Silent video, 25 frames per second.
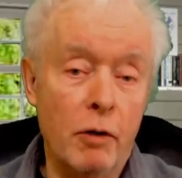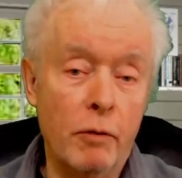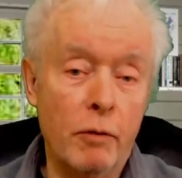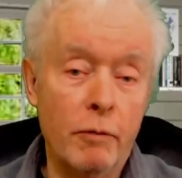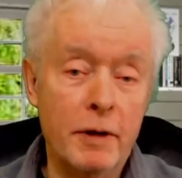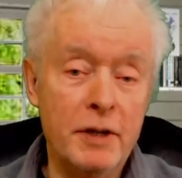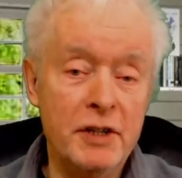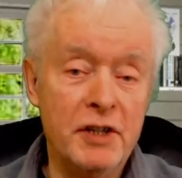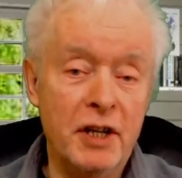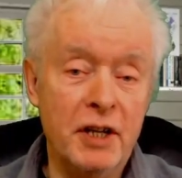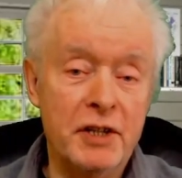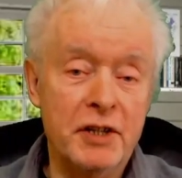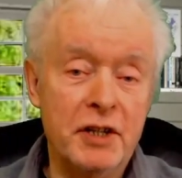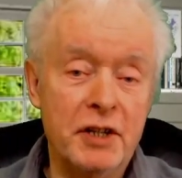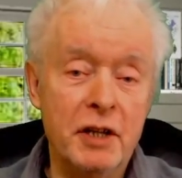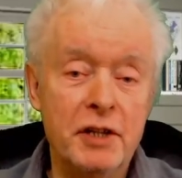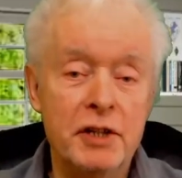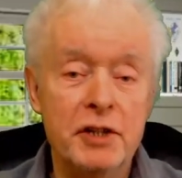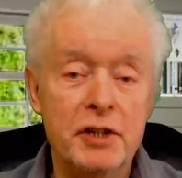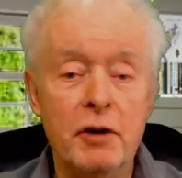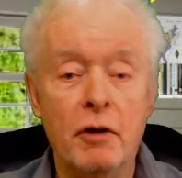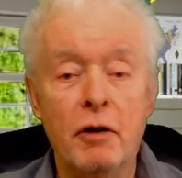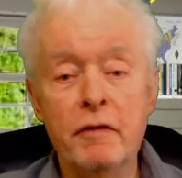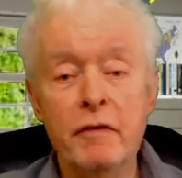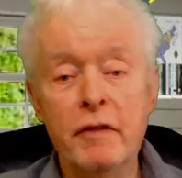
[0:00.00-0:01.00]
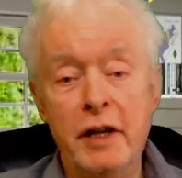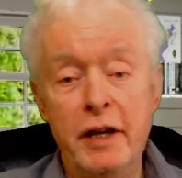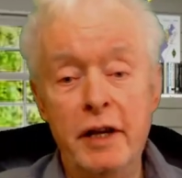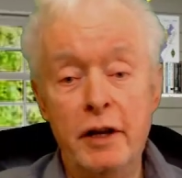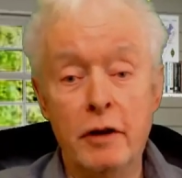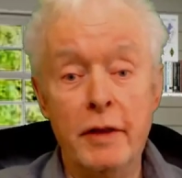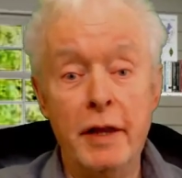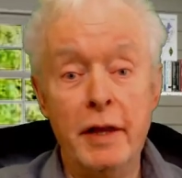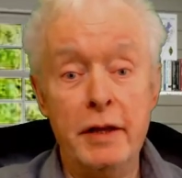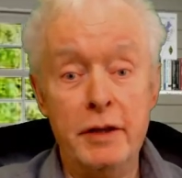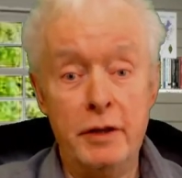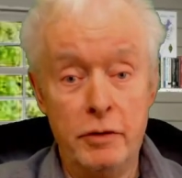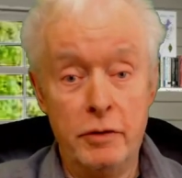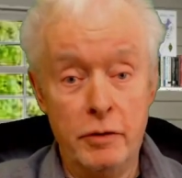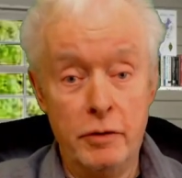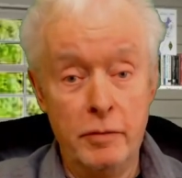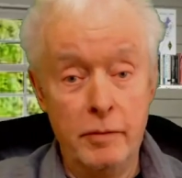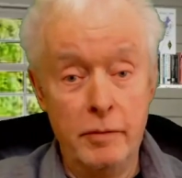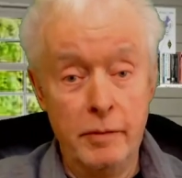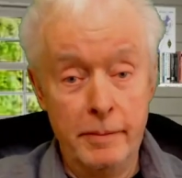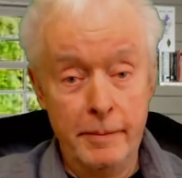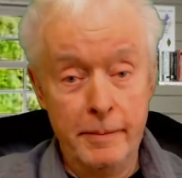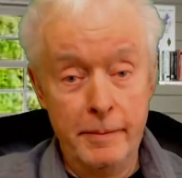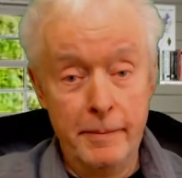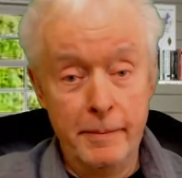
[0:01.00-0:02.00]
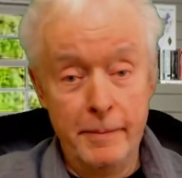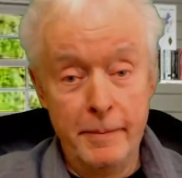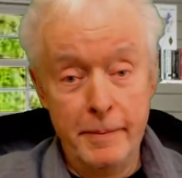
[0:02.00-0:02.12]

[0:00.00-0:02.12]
no resistance. Over here, they do.